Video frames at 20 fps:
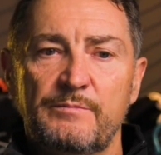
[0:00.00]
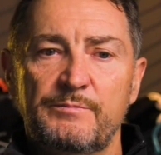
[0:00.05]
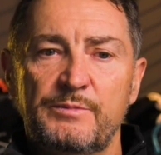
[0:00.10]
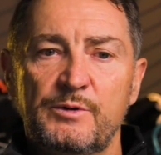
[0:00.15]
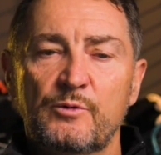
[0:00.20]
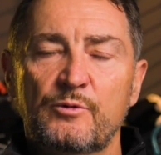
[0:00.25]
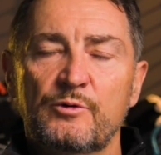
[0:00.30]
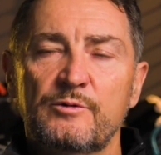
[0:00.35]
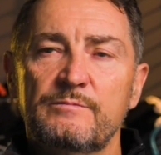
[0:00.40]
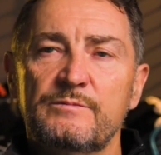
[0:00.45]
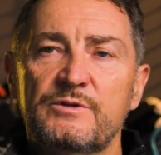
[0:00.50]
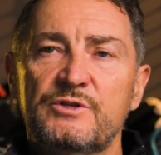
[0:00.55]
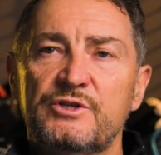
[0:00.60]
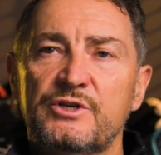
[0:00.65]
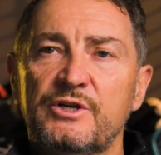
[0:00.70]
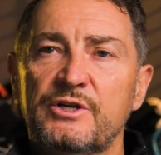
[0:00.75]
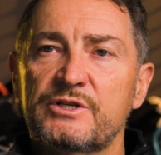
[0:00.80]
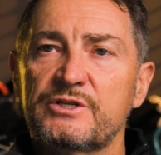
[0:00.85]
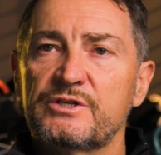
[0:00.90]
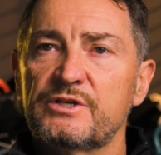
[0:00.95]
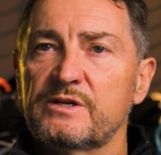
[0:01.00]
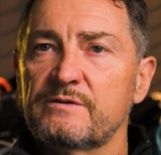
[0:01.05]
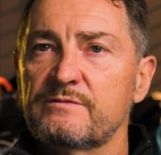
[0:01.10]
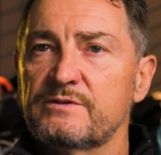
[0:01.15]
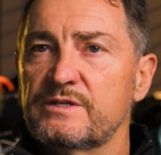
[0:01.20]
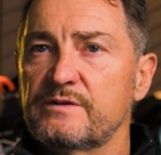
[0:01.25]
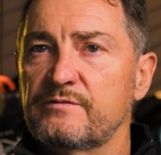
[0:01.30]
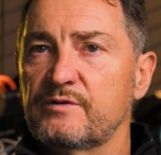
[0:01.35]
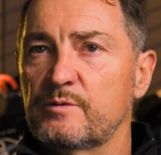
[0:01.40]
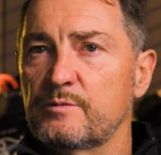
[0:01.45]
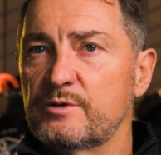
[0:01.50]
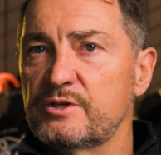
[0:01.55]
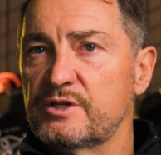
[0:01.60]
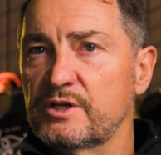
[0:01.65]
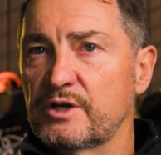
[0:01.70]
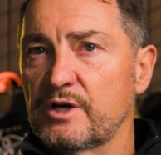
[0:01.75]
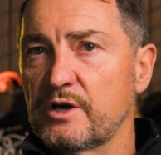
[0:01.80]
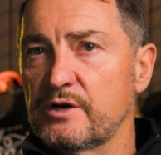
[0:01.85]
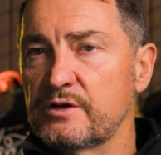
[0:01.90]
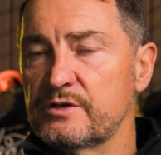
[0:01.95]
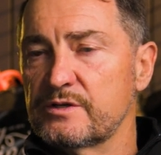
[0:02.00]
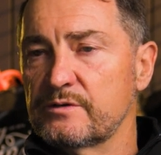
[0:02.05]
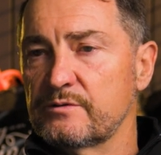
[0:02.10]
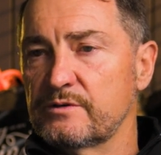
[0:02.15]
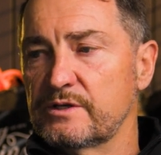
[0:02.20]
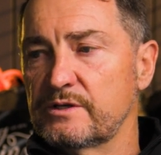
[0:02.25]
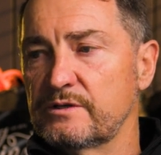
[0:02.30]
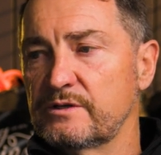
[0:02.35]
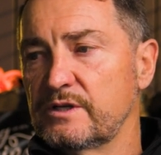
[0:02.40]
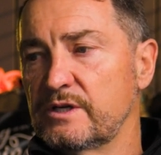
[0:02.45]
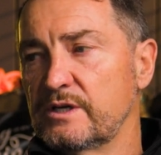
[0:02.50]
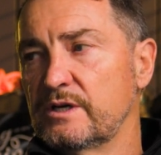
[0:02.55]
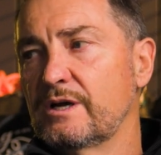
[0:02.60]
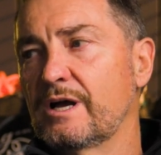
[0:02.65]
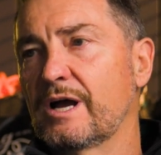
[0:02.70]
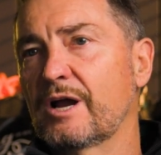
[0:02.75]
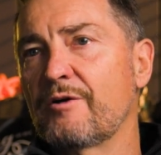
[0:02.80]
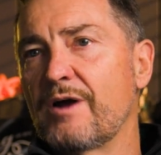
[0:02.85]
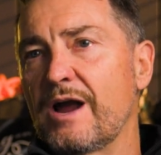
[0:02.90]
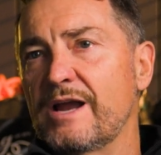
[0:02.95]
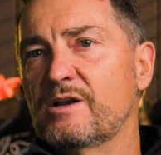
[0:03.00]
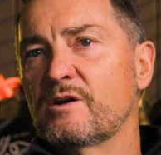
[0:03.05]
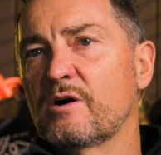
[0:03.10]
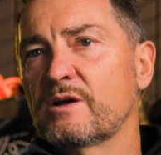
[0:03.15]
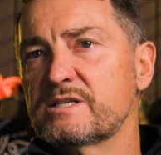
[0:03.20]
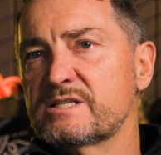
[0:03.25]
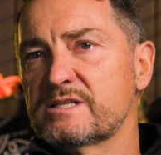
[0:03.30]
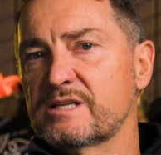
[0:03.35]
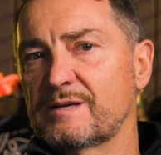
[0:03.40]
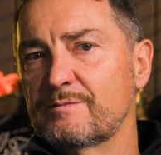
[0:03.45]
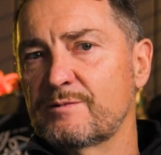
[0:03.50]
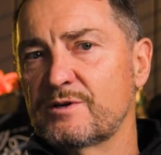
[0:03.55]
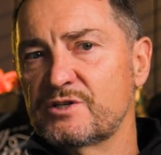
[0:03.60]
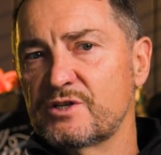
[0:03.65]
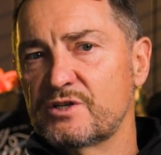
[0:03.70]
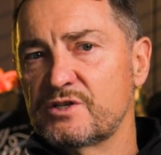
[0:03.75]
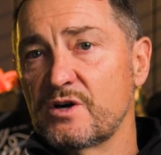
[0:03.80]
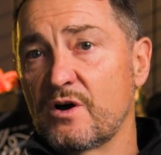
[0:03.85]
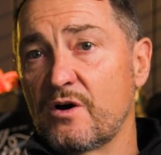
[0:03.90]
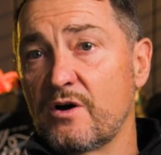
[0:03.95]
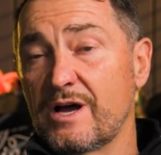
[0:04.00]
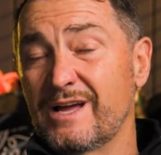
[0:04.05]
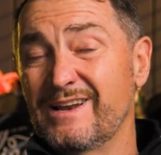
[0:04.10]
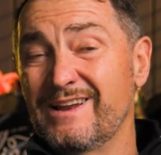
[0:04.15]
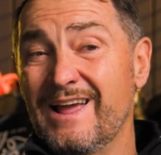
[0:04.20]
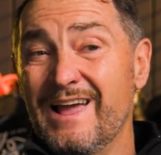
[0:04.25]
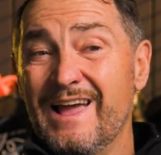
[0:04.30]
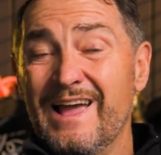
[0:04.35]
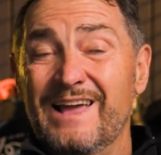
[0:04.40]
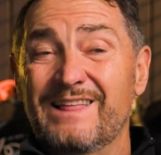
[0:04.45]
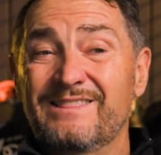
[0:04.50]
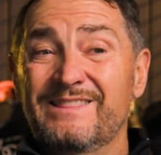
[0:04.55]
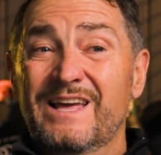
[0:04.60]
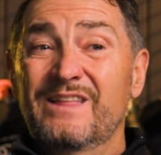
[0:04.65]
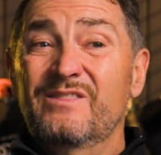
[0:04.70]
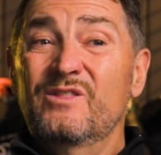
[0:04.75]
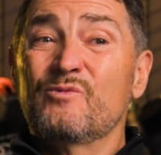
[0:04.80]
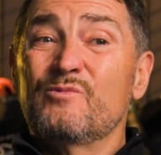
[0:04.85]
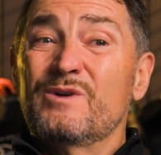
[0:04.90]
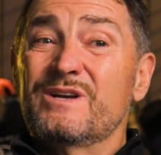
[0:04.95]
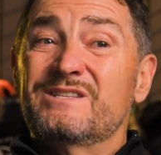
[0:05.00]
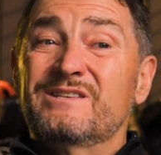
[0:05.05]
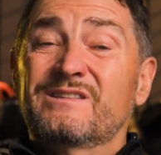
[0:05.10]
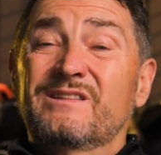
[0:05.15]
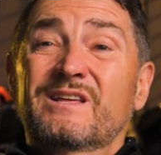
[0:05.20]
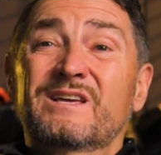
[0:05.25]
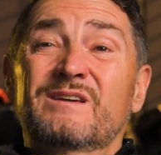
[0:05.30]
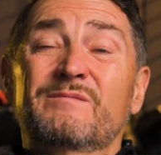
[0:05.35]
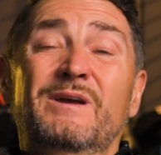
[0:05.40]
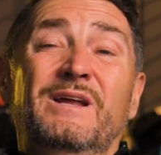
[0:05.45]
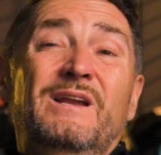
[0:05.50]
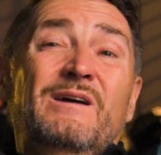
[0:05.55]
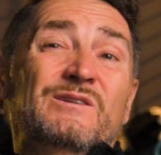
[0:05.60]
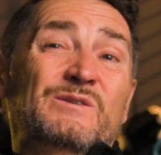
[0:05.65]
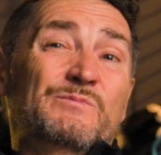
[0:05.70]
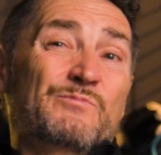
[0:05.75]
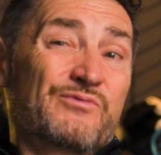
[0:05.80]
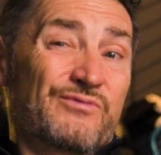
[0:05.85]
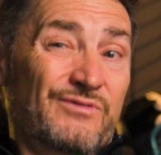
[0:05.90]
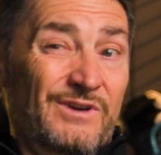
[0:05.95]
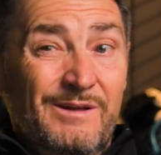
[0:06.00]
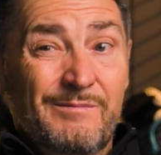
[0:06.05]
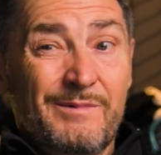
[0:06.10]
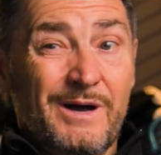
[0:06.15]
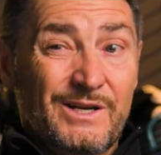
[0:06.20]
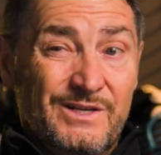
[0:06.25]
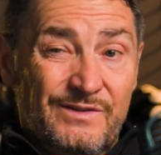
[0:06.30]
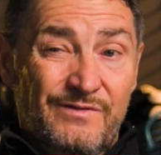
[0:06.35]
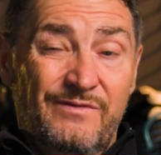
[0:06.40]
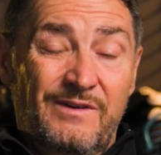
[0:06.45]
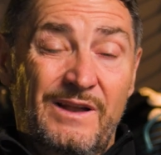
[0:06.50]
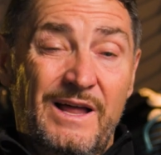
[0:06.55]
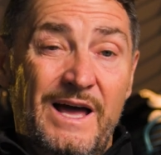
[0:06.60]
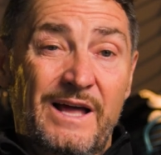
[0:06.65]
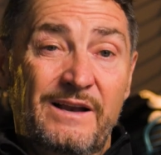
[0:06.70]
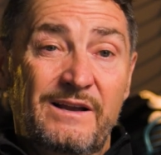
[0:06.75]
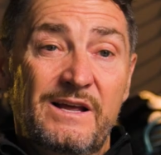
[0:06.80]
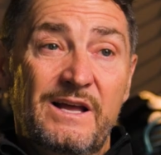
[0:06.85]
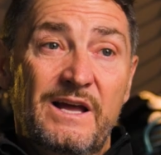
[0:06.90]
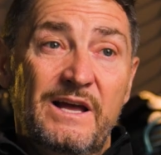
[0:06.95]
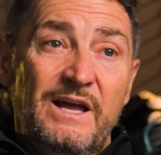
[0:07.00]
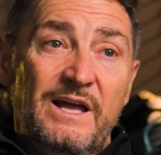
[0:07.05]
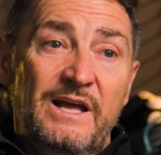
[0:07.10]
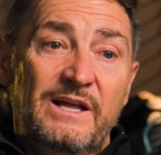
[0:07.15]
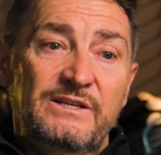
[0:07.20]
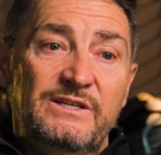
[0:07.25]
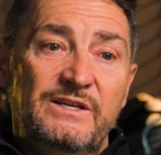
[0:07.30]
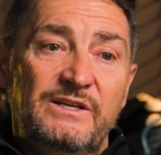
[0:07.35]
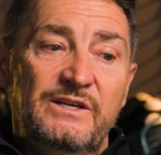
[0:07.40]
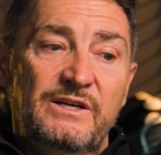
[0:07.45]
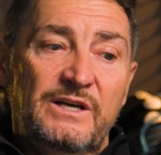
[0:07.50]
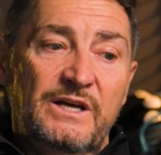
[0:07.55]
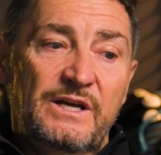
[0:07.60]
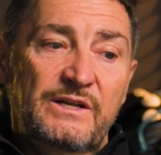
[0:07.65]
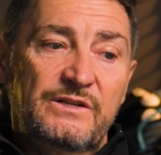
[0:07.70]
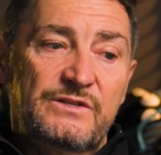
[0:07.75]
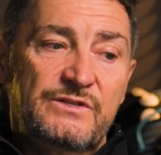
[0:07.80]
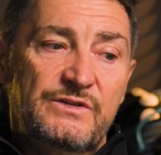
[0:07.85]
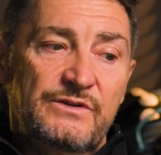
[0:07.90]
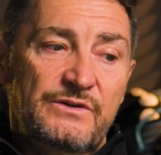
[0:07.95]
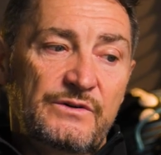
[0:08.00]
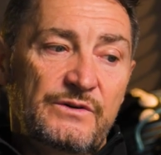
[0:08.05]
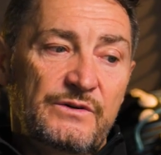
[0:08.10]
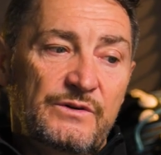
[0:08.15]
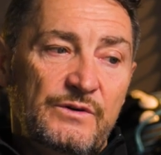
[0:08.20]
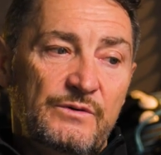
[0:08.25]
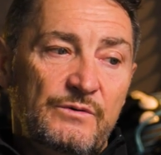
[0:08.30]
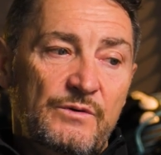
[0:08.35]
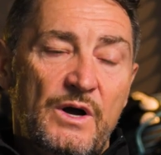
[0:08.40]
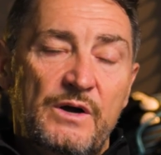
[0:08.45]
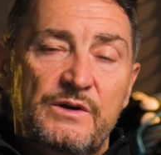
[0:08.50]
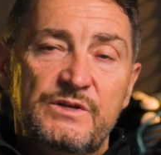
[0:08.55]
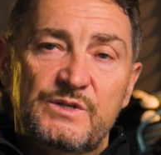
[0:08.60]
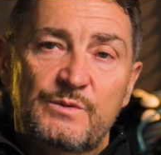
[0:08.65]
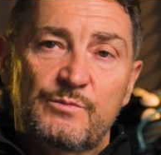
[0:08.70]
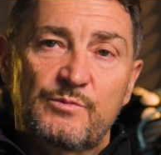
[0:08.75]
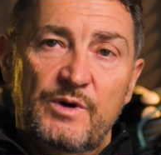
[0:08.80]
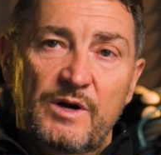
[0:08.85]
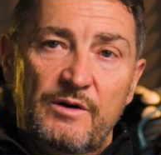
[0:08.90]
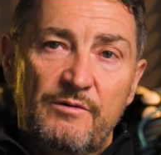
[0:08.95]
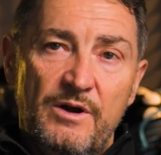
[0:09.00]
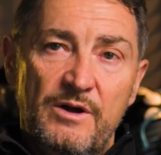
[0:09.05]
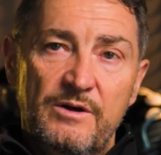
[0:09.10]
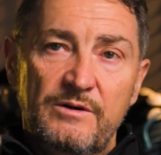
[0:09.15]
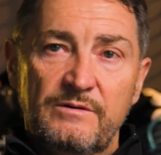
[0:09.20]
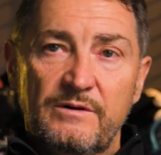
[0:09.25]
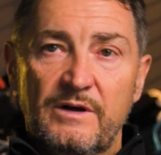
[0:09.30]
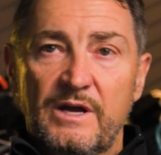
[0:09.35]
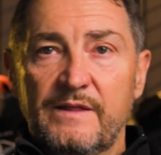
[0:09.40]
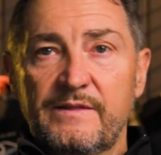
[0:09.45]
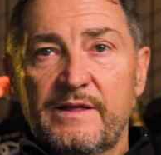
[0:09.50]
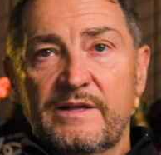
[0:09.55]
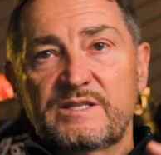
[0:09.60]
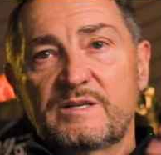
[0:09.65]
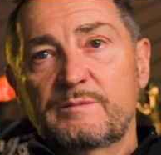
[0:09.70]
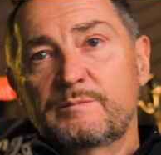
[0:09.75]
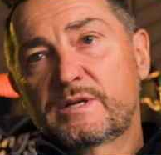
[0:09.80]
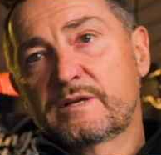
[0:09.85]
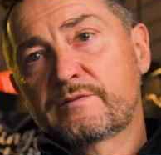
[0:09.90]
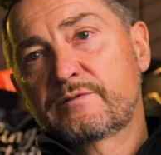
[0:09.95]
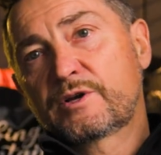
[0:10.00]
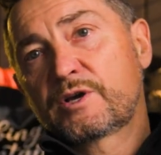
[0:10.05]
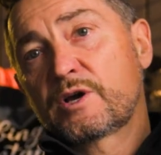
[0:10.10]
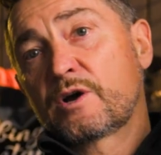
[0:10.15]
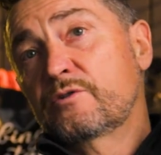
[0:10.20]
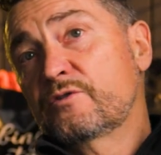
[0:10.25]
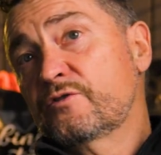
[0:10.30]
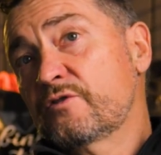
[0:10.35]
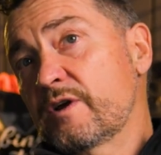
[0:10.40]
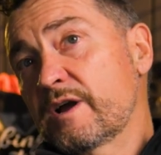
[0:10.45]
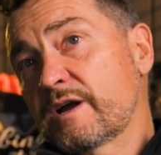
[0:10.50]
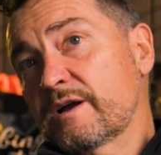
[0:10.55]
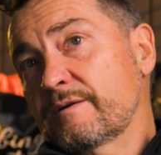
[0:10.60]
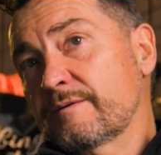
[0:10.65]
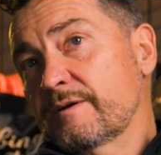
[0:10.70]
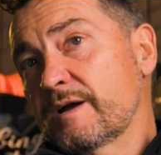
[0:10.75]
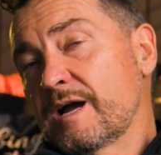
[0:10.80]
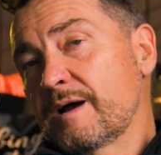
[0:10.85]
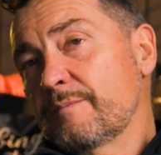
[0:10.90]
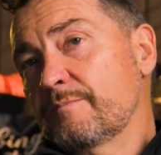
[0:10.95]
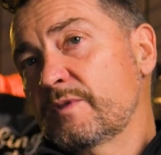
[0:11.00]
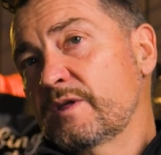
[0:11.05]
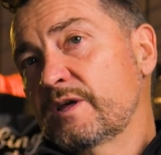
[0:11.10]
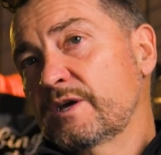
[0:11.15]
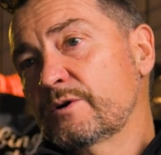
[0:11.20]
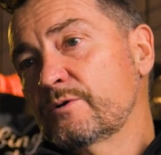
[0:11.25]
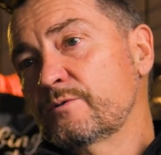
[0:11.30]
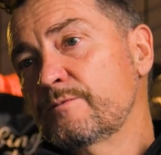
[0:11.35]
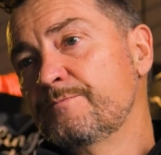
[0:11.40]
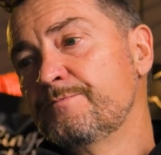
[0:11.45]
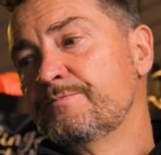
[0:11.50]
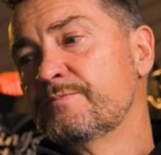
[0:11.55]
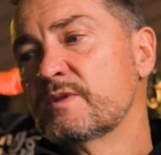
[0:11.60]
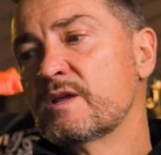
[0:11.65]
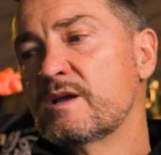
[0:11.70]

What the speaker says: pilgrim's church service if you wish to go to it, a great night's sleep because you're tired, and then the rest of the Camino is pretty much flat until you get to Osabrero, and that's a bit of a goat track up the hill.